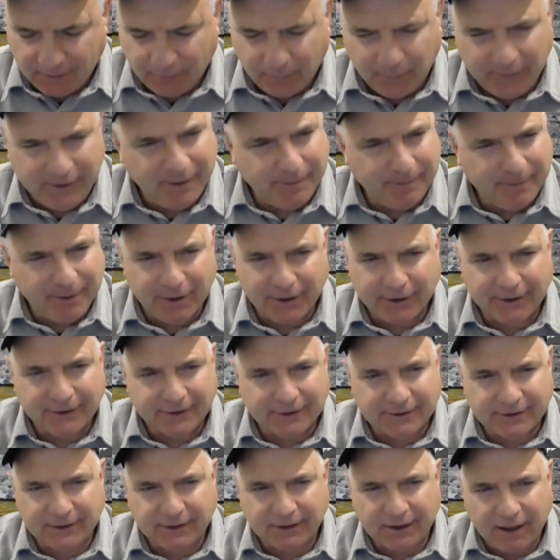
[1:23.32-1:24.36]
We
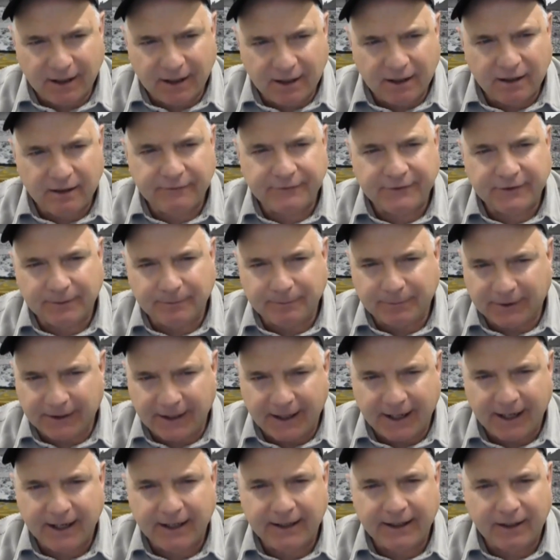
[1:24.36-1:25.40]
Americans love to
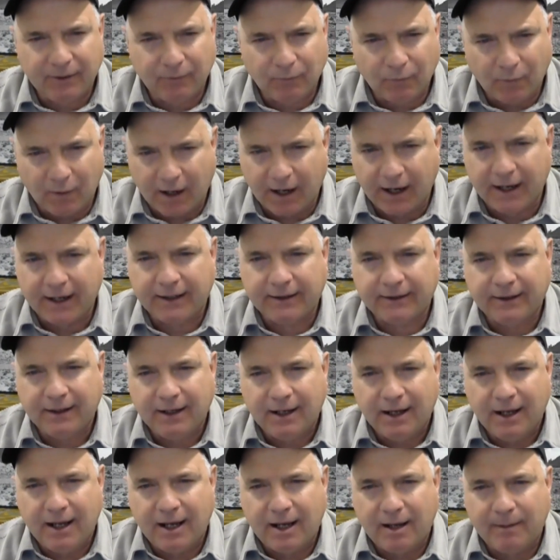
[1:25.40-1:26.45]
complain and whine
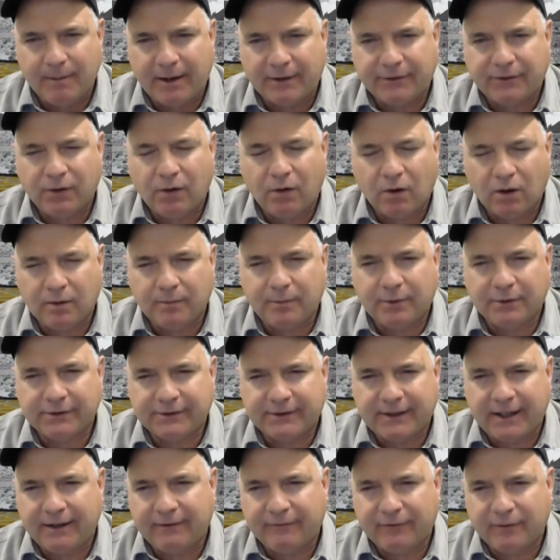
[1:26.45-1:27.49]
about the horrible
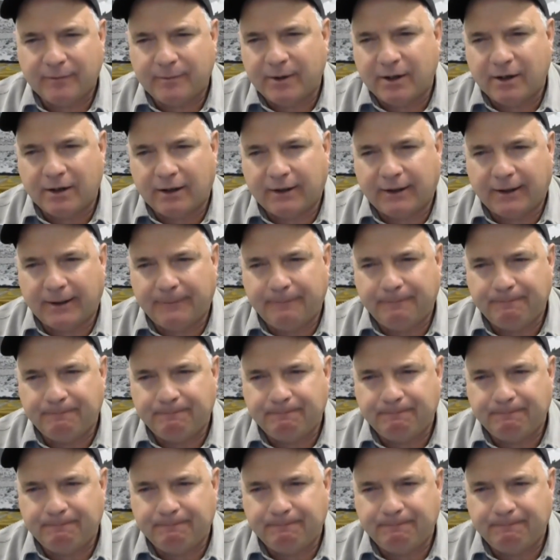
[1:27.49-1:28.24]
state of America.